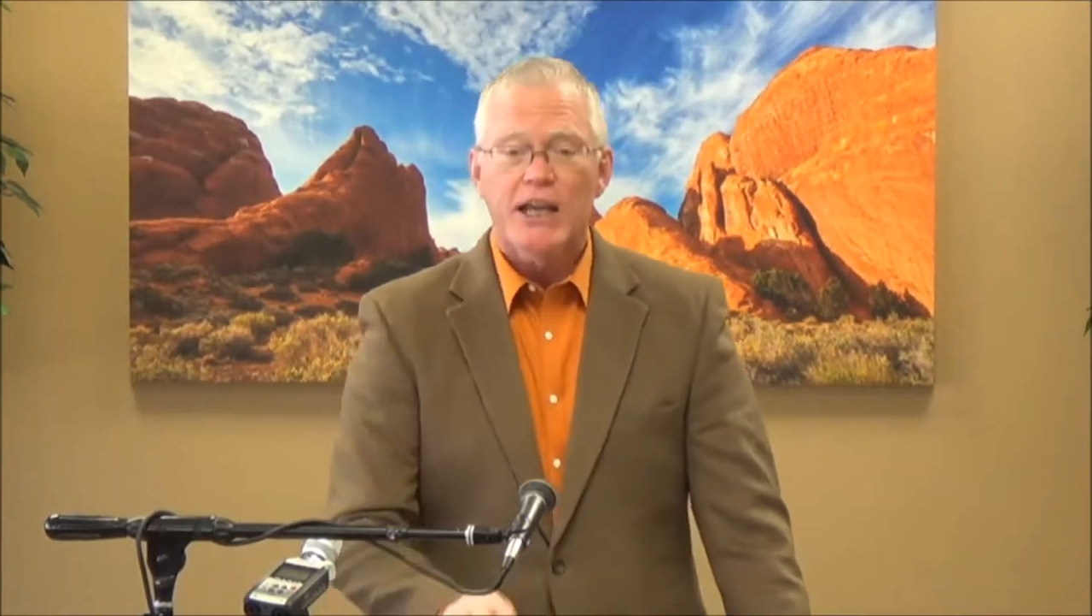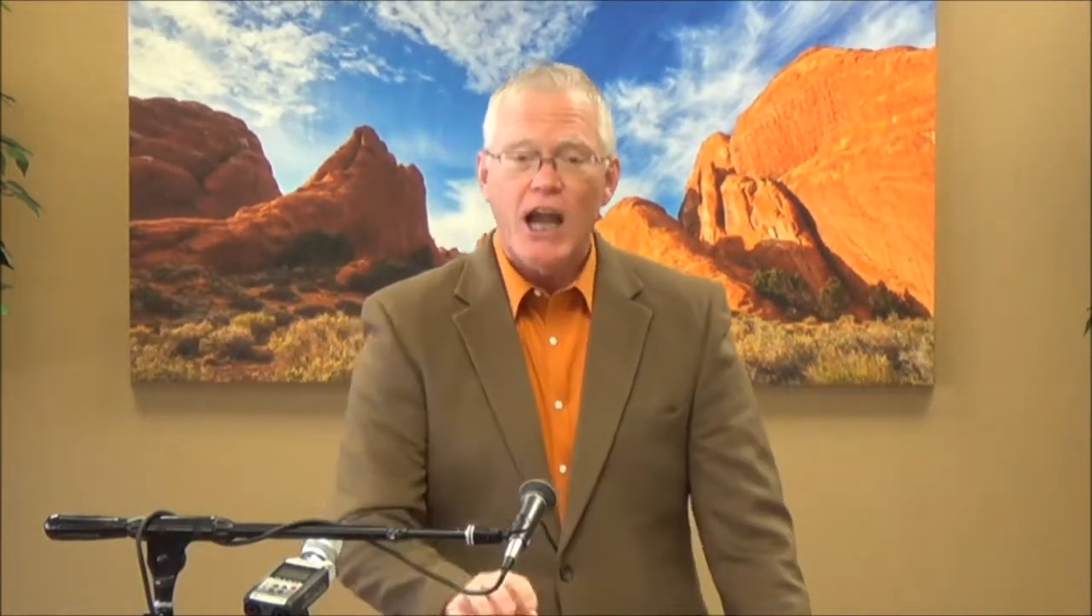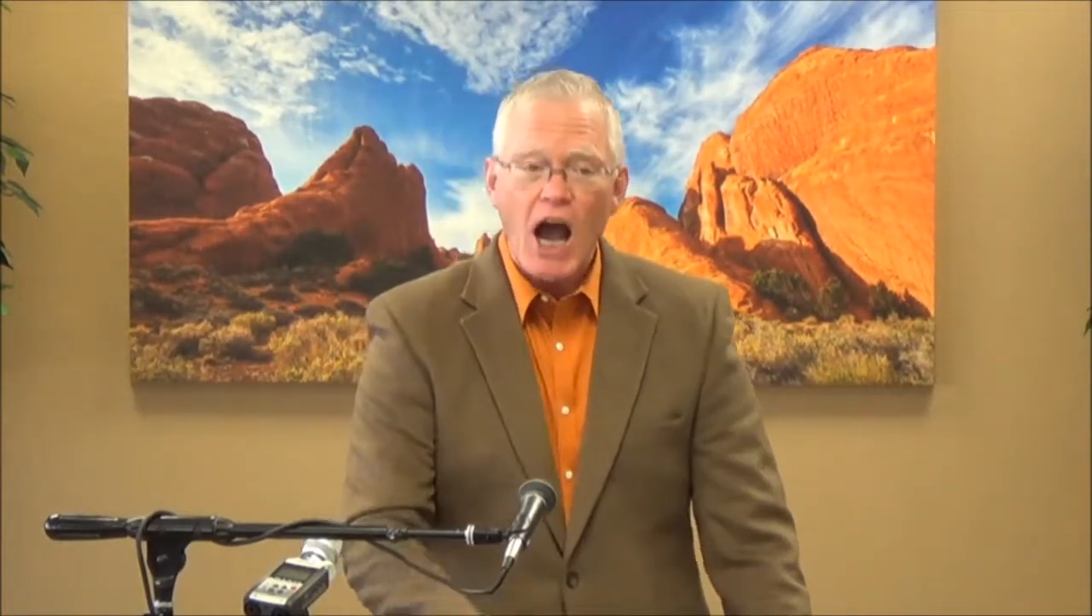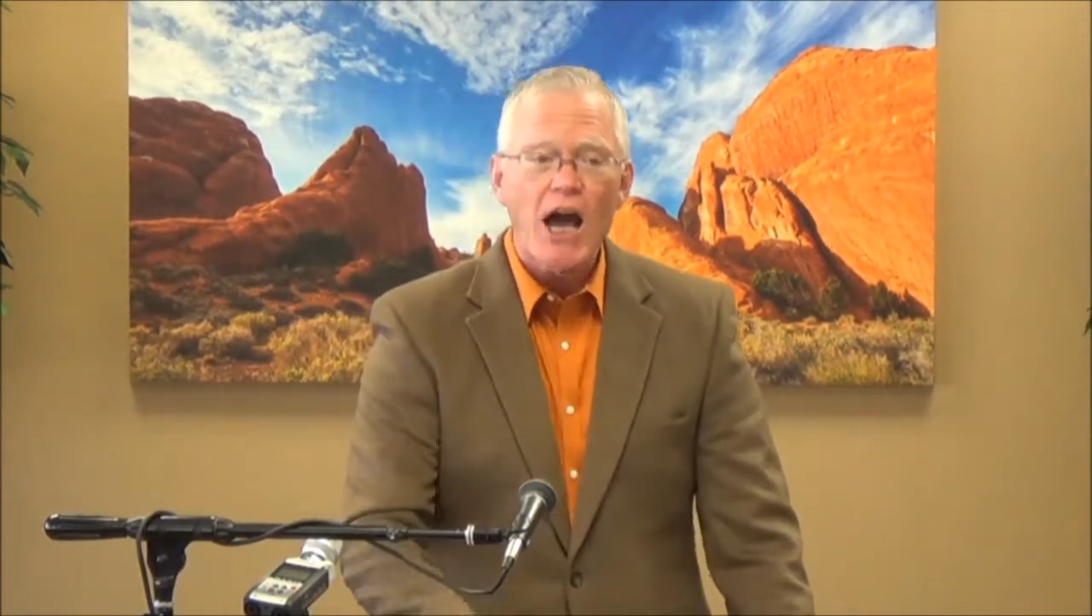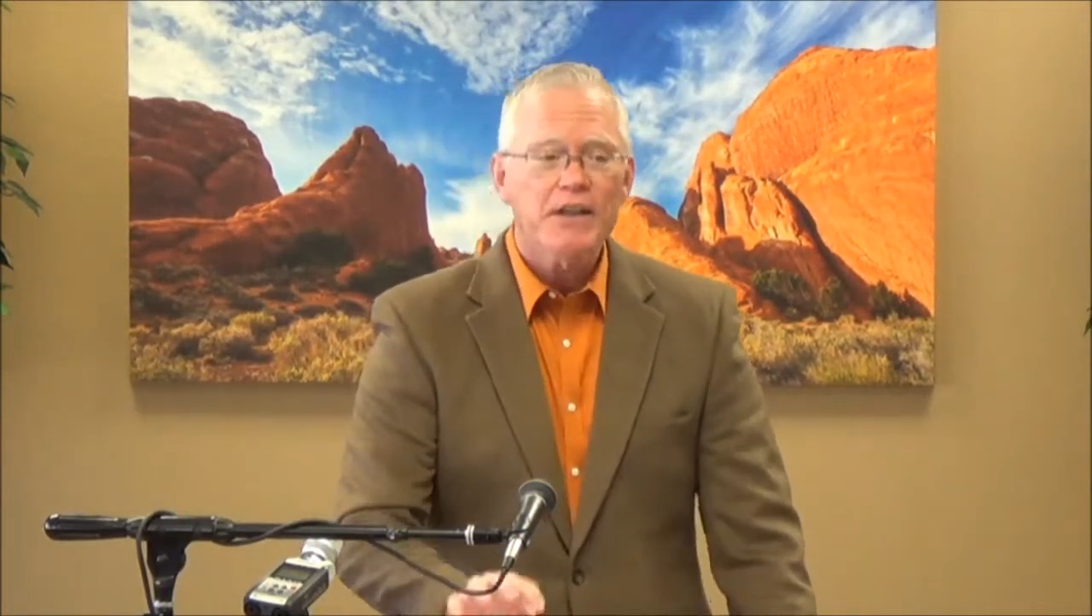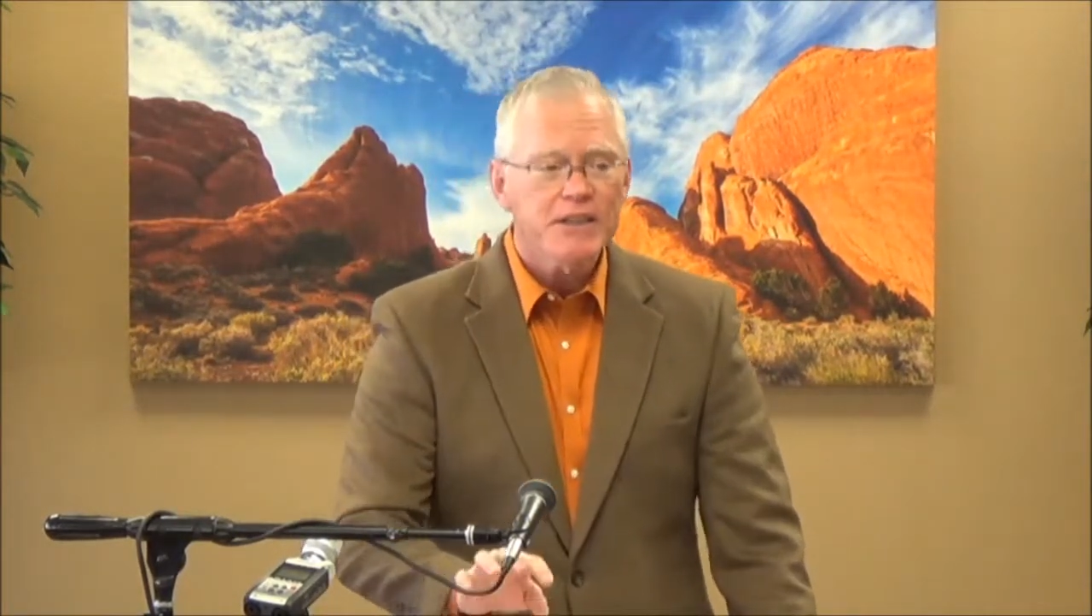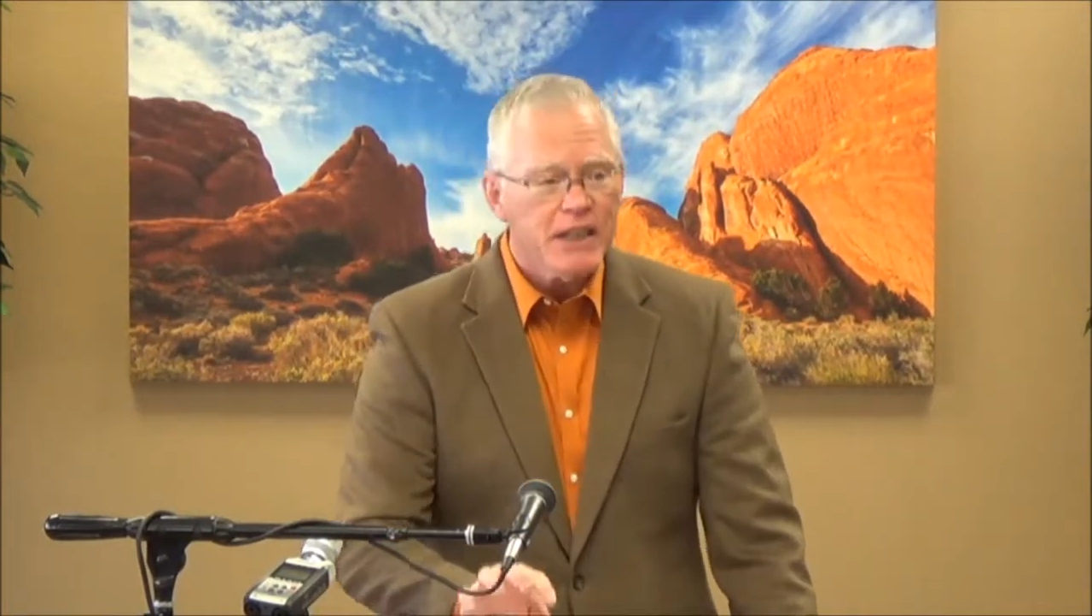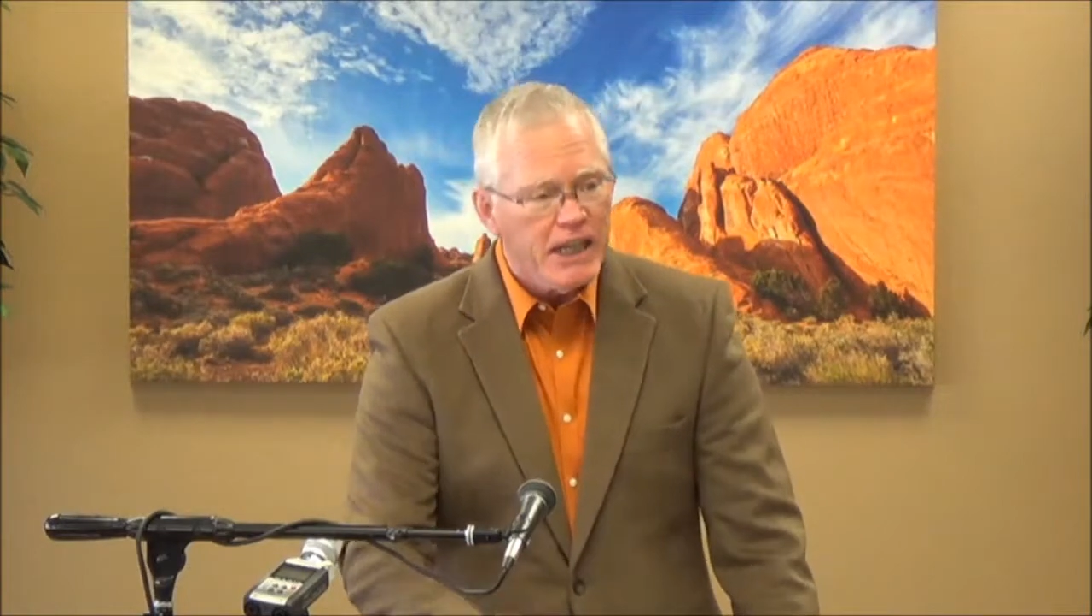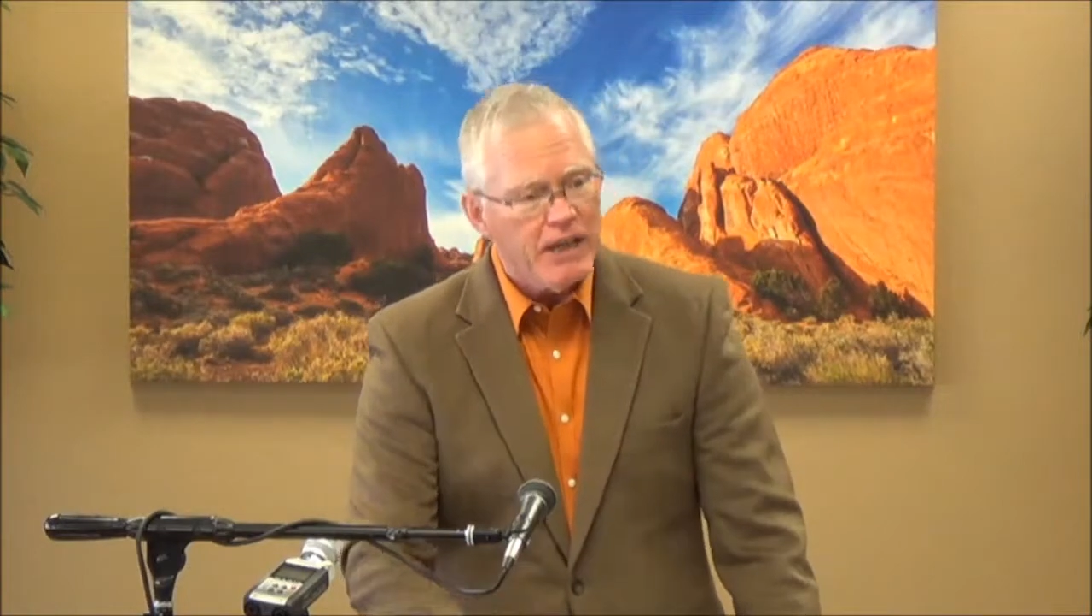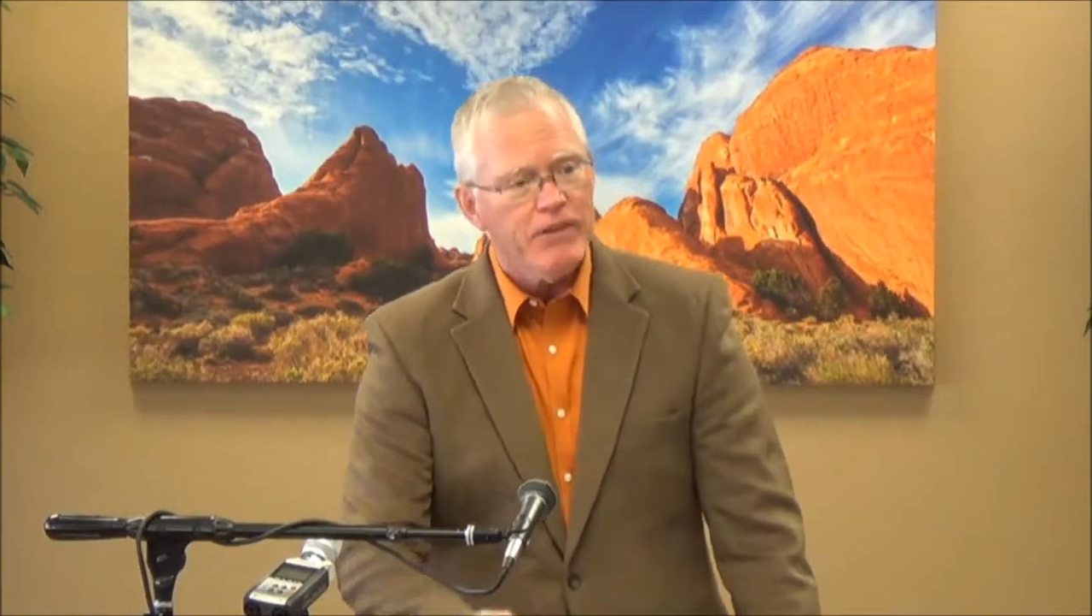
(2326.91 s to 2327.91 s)
God is a
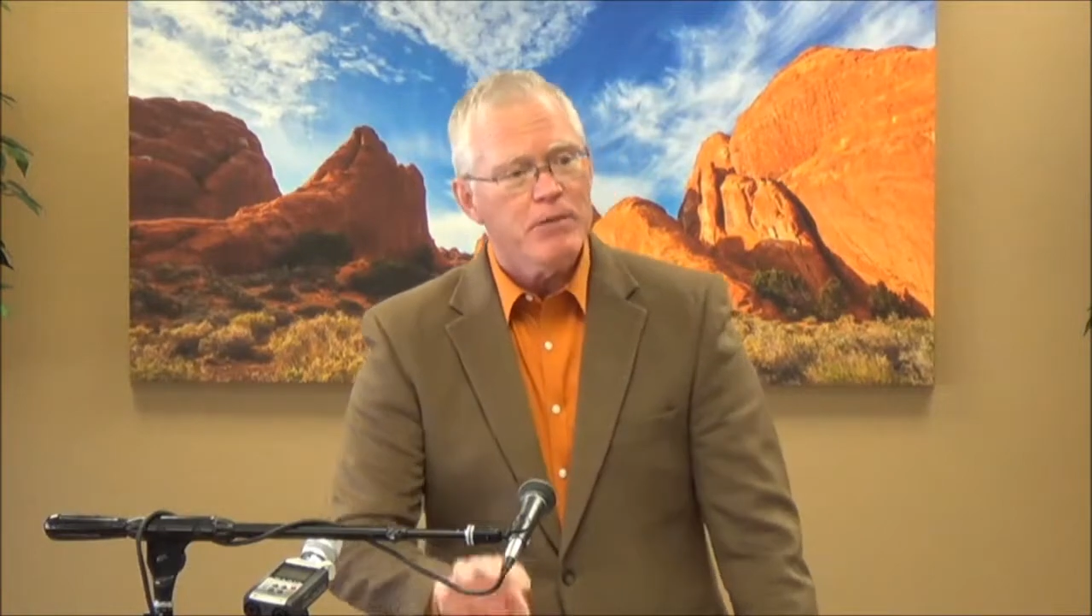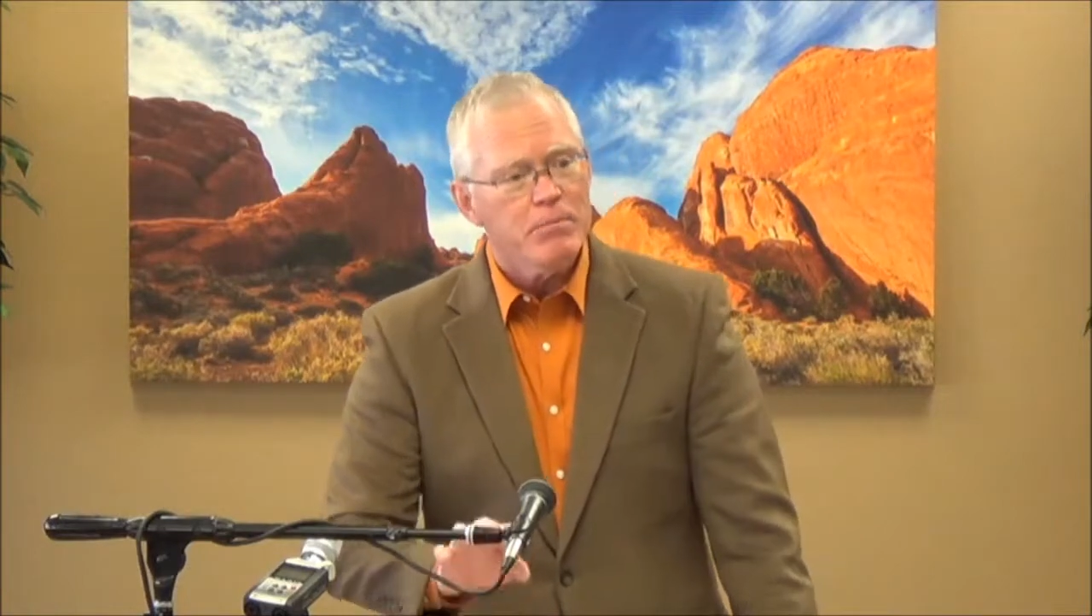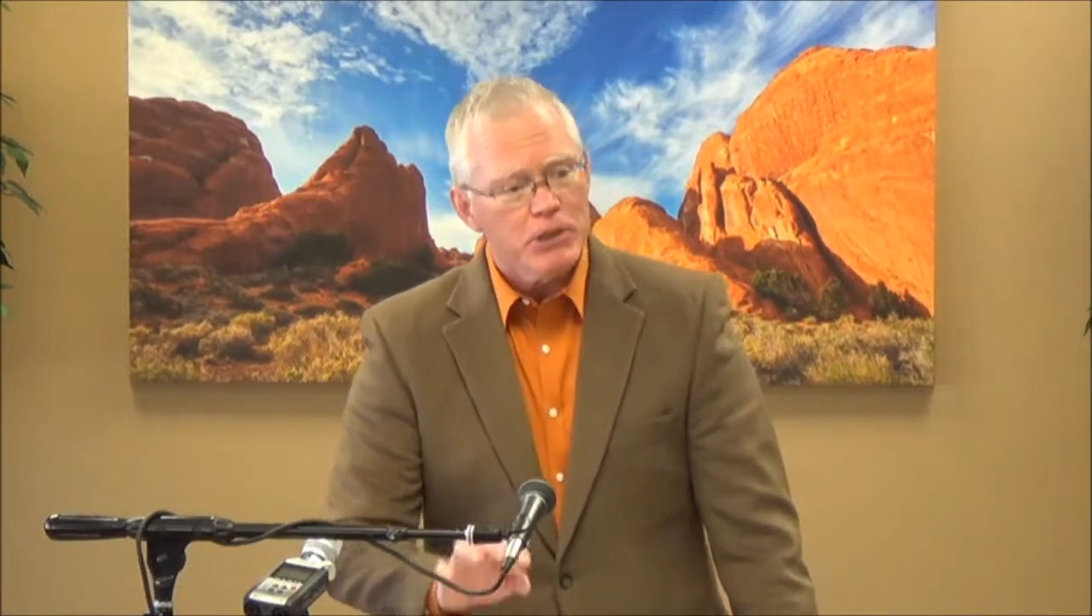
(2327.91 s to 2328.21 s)
giving